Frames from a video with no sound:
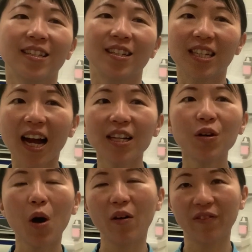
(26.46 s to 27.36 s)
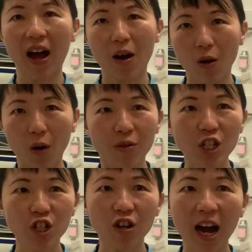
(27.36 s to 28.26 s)
The title of our
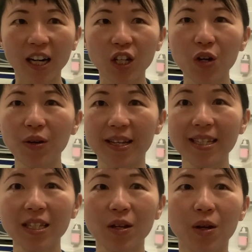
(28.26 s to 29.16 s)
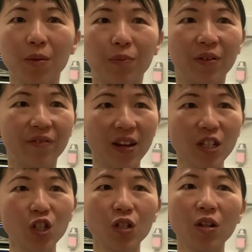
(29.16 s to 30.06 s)
original article is
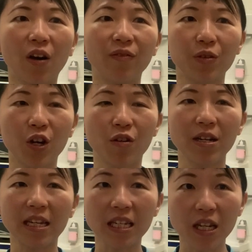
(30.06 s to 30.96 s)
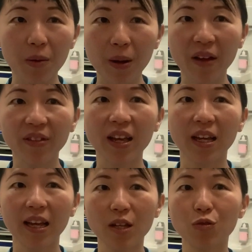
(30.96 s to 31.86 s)
prevention of recurrent
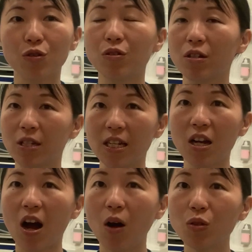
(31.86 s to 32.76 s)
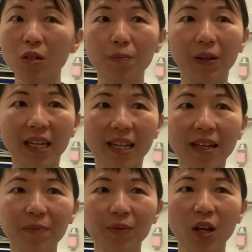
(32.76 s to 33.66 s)
idiopathic gastroduodenal ulcer
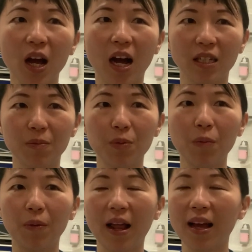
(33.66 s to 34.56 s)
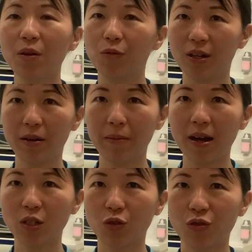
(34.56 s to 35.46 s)
bleeding, a double-blind
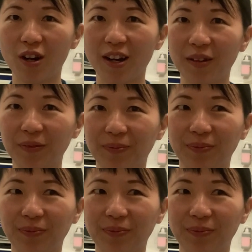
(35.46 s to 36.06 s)
randomized trial.